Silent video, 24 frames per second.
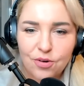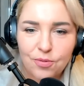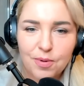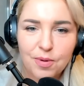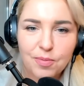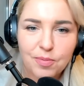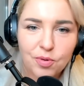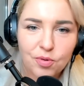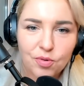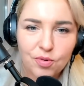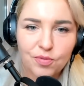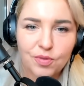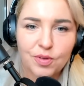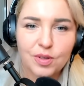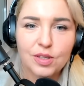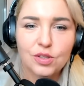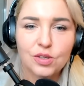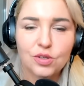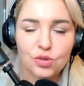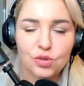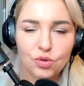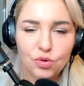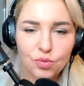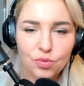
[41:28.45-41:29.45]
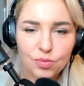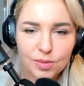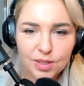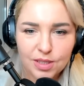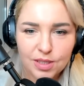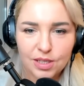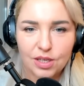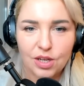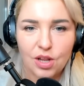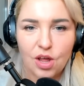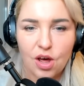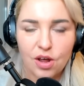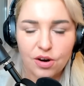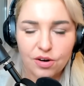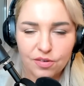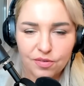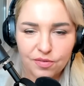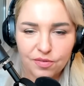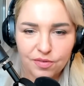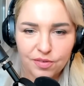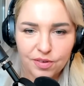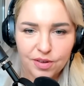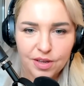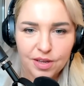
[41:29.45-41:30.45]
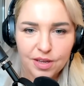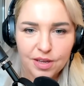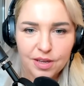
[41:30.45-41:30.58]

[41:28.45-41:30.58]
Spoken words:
are people who have consumed a lot of